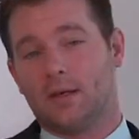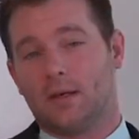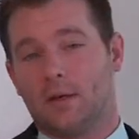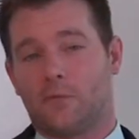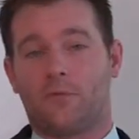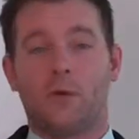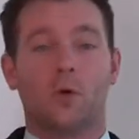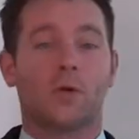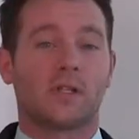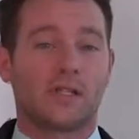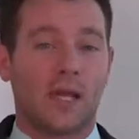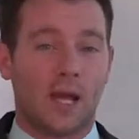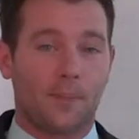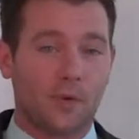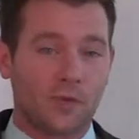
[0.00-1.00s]
A few
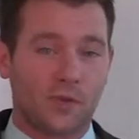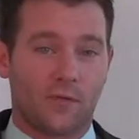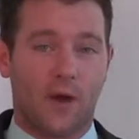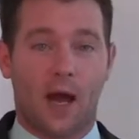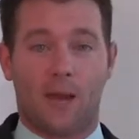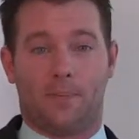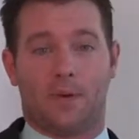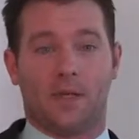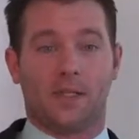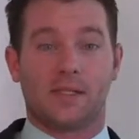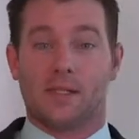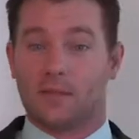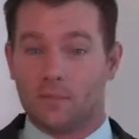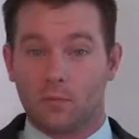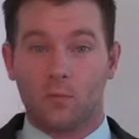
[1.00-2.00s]
examples of hot
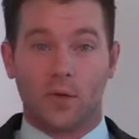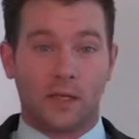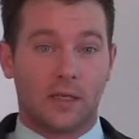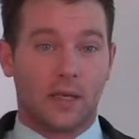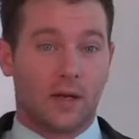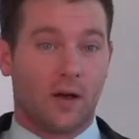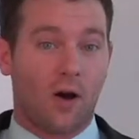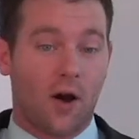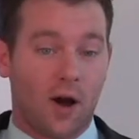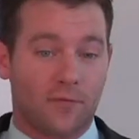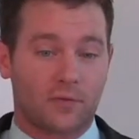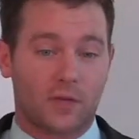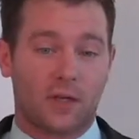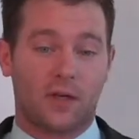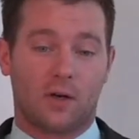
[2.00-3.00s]
buttons that we get
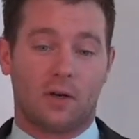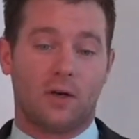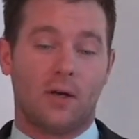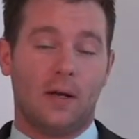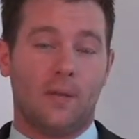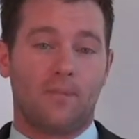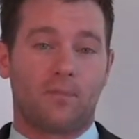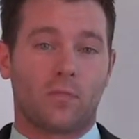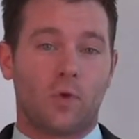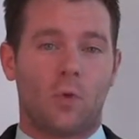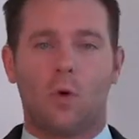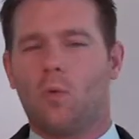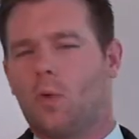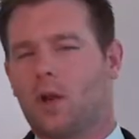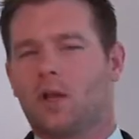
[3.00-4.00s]
often are,
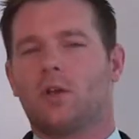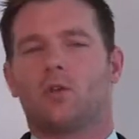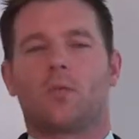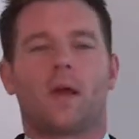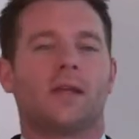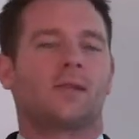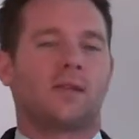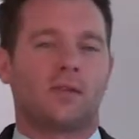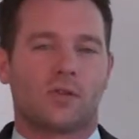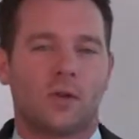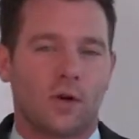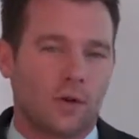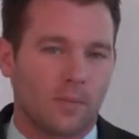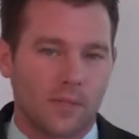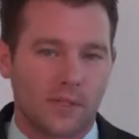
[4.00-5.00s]
well, what are your rates and
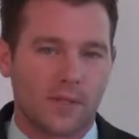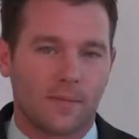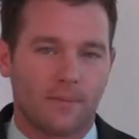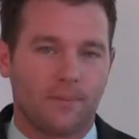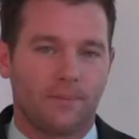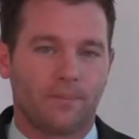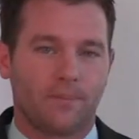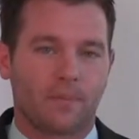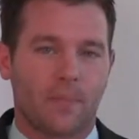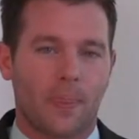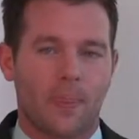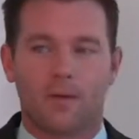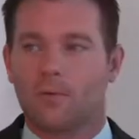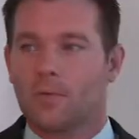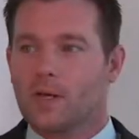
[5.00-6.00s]
terms?
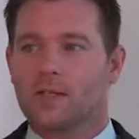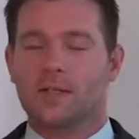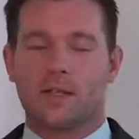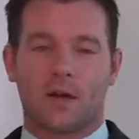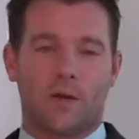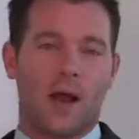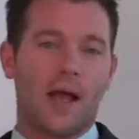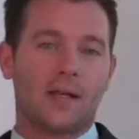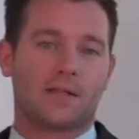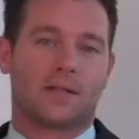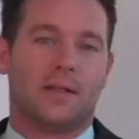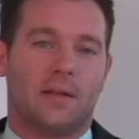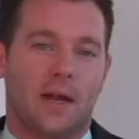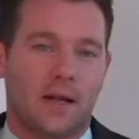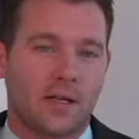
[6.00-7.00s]
The reason they're
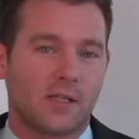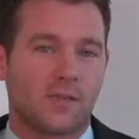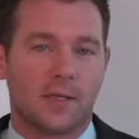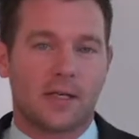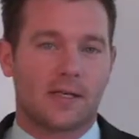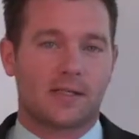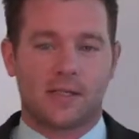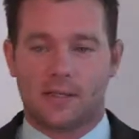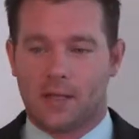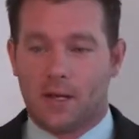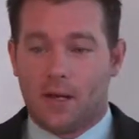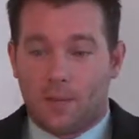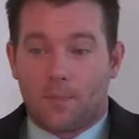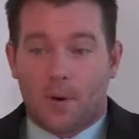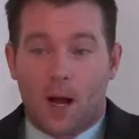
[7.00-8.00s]
asking that is because it's
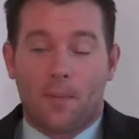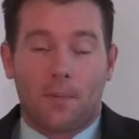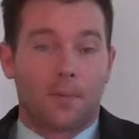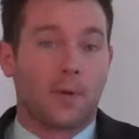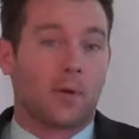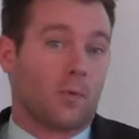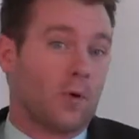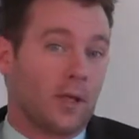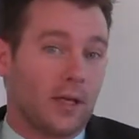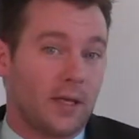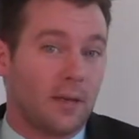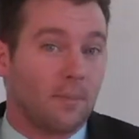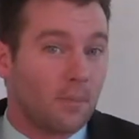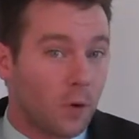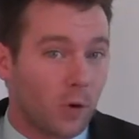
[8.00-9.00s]
probably
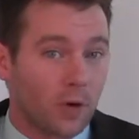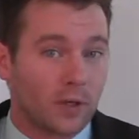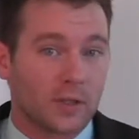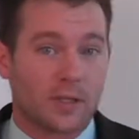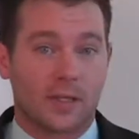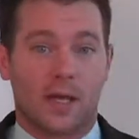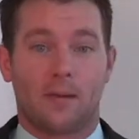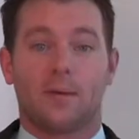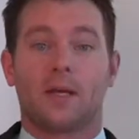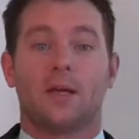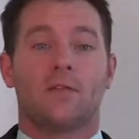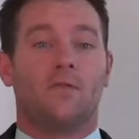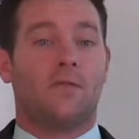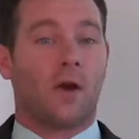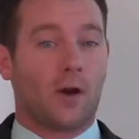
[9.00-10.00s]
really important to them to
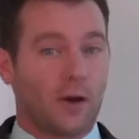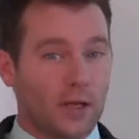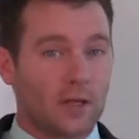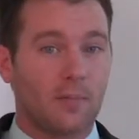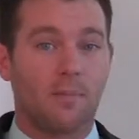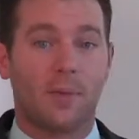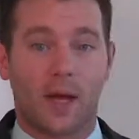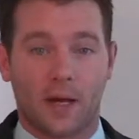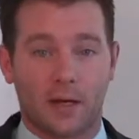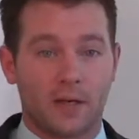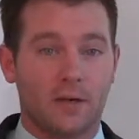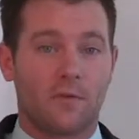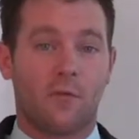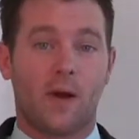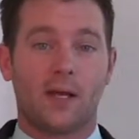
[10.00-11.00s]
get very
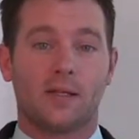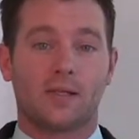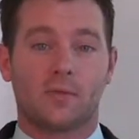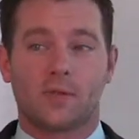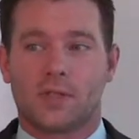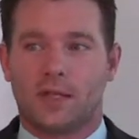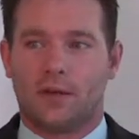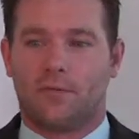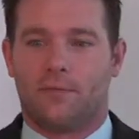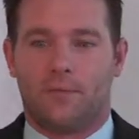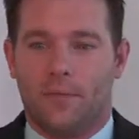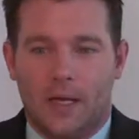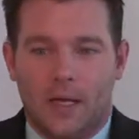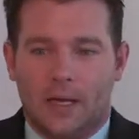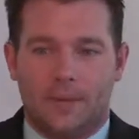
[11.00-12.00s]
competitive rates. So instead of
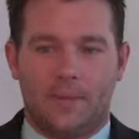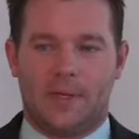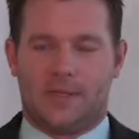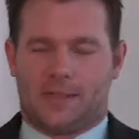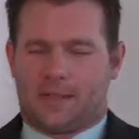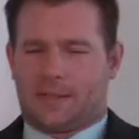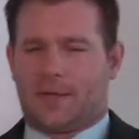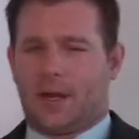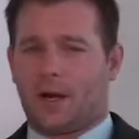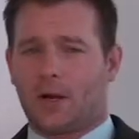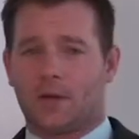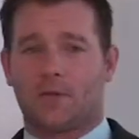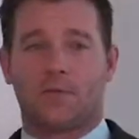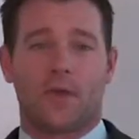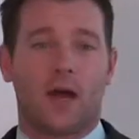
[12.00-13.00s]
being
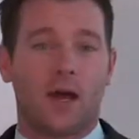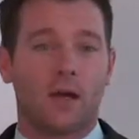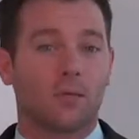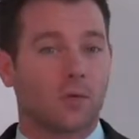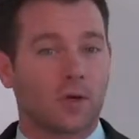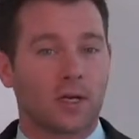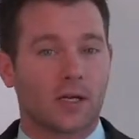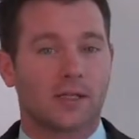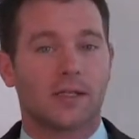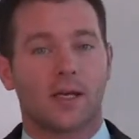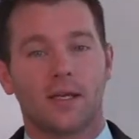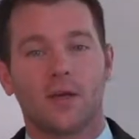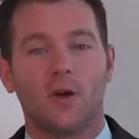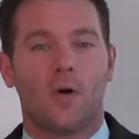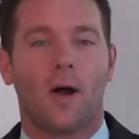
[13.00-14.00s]
scared of that, we're going to
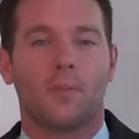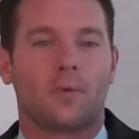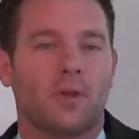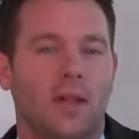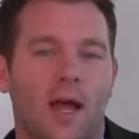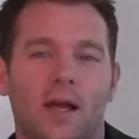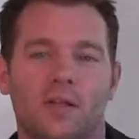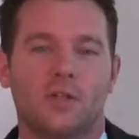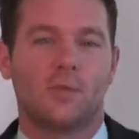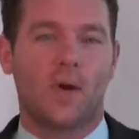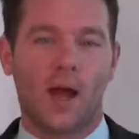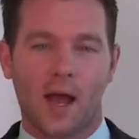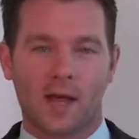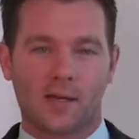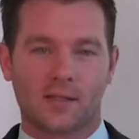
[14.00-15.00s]
say, you know, I'm glad you
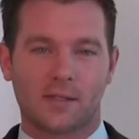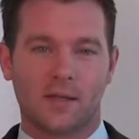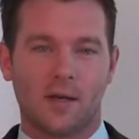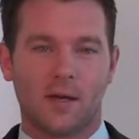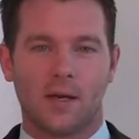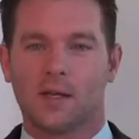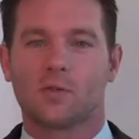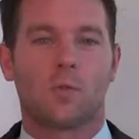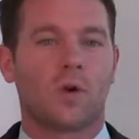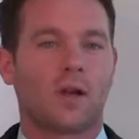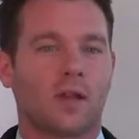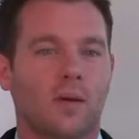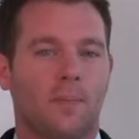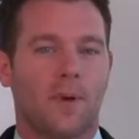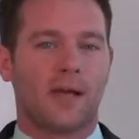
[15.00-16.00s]
asked. It's one
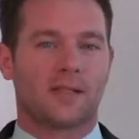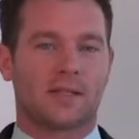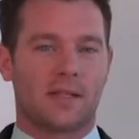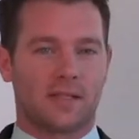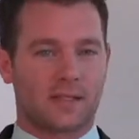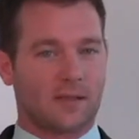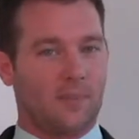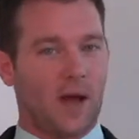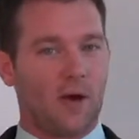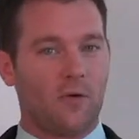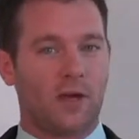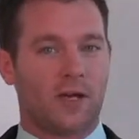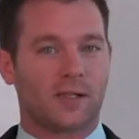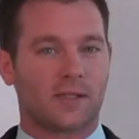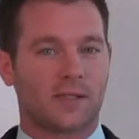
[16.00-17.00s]
of the best things
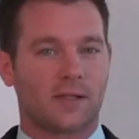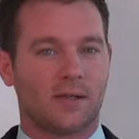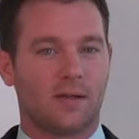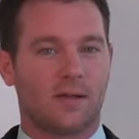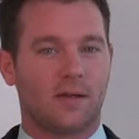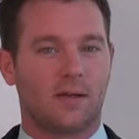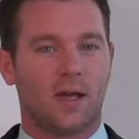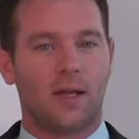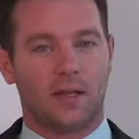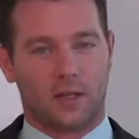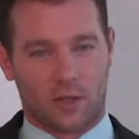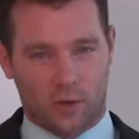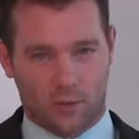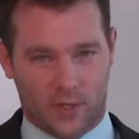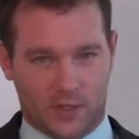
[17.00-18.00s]
about us. And they
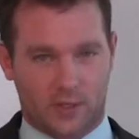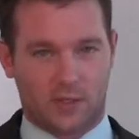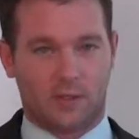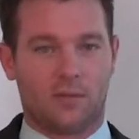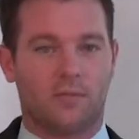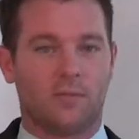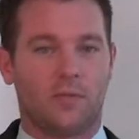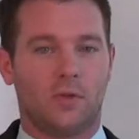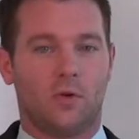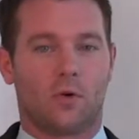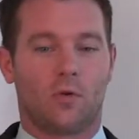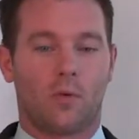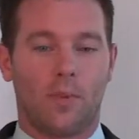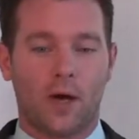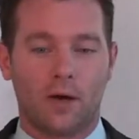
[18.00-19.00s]
go into
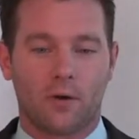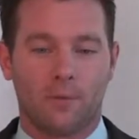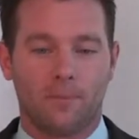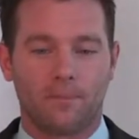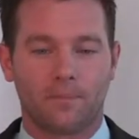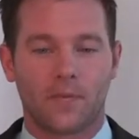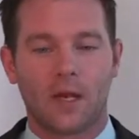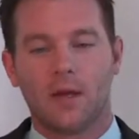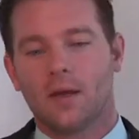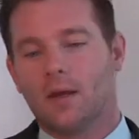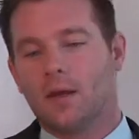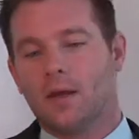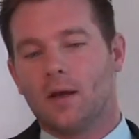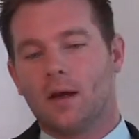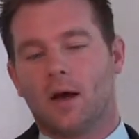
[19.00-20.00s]
your rebuttal.
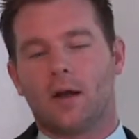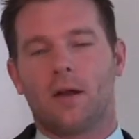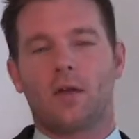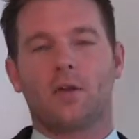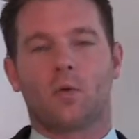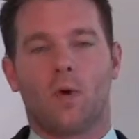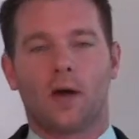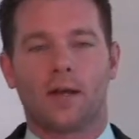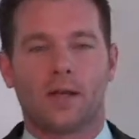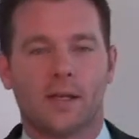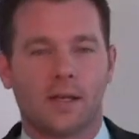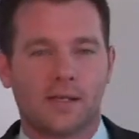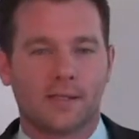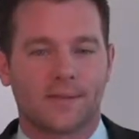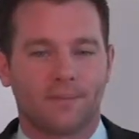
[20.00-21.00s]
Another one
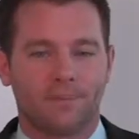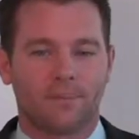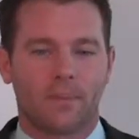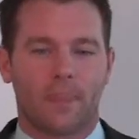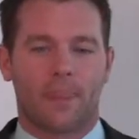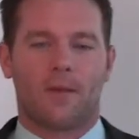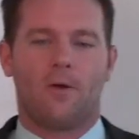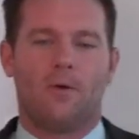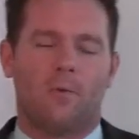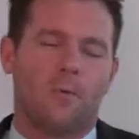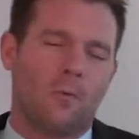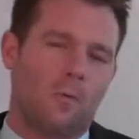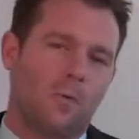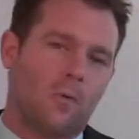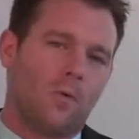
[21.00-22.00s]
is, well,
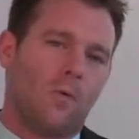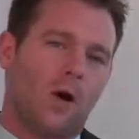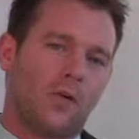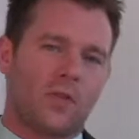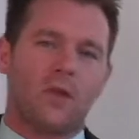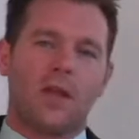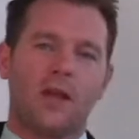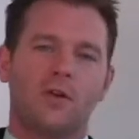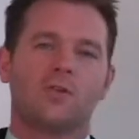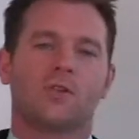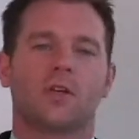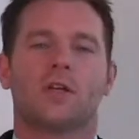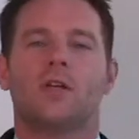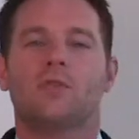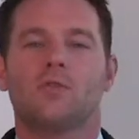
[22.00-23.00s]
are the lenders
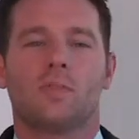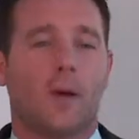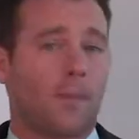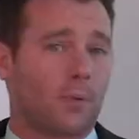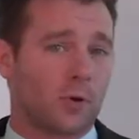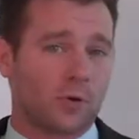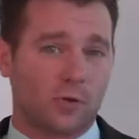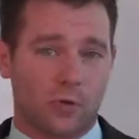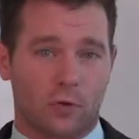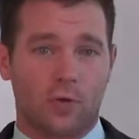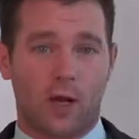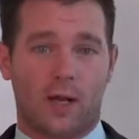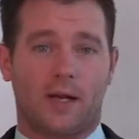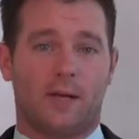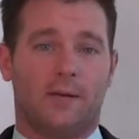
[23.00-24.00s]
going to use my personal
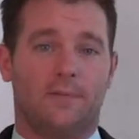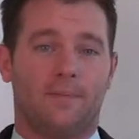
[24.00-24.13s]
credit?